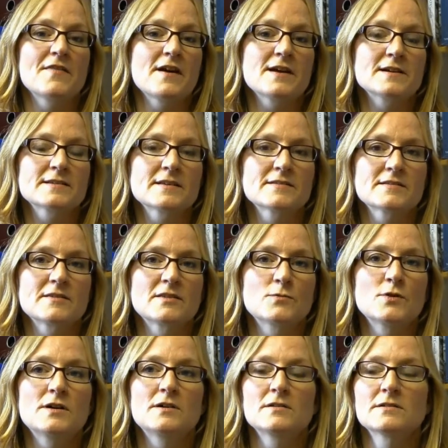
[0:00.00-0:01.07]
They exist in the
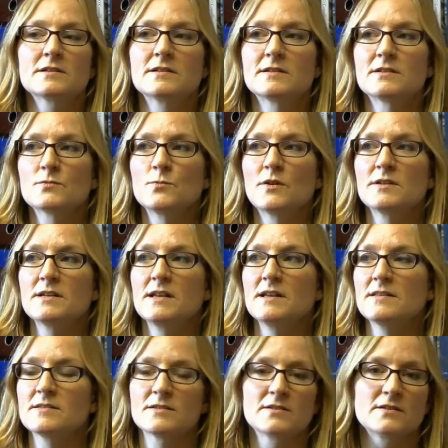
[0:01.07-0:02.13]
world, and one
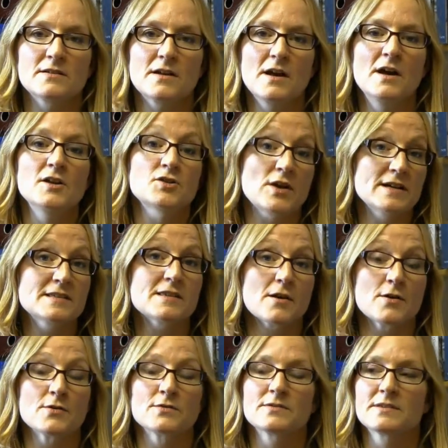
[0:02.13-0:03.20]
needs to trace
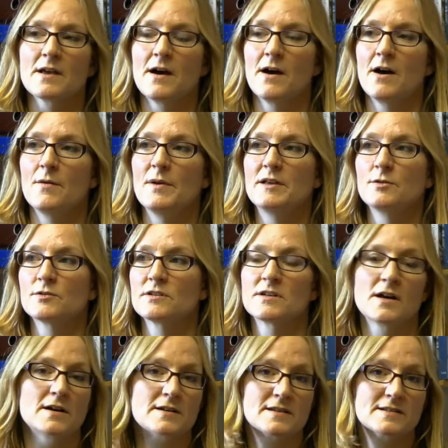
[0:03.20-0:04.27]
those in order
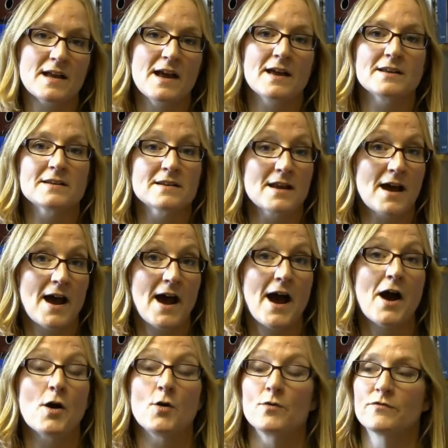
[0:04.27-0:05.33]
to understand
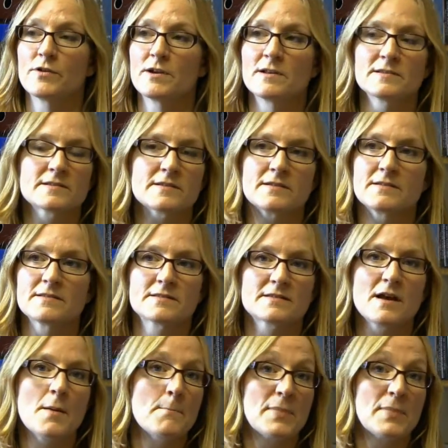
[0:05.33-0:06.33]
how, for instance,